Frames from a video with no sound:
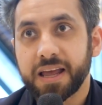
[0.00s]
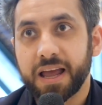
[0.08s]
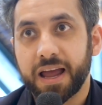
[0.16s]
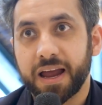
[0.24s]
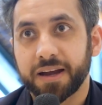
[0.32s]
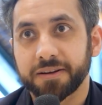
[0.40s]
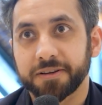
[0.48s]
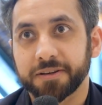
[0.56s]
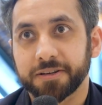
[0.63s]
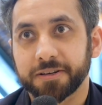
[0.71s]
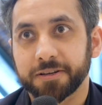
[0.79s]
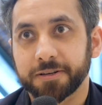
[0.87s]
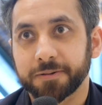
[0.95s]
And
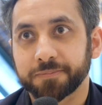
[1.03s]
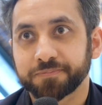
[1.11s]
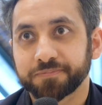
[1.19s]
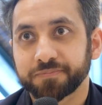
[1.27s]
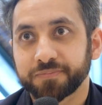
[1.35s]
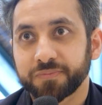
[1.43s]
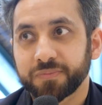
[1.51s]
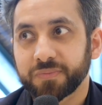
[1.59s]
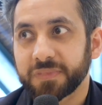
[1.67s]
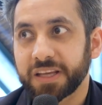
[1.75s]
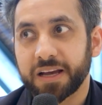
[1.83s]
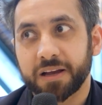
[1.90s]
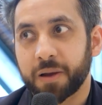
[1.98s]
our
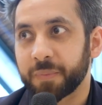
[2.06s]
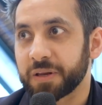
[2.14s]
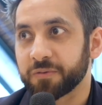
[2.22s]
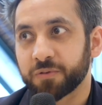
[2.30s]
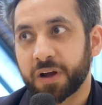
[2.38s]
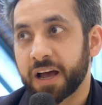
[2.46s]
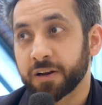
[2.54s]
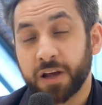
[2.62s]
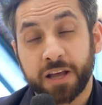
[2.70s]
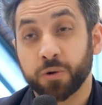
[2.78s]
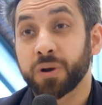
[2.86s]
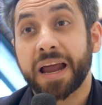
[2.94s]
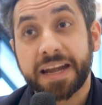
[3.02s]
whole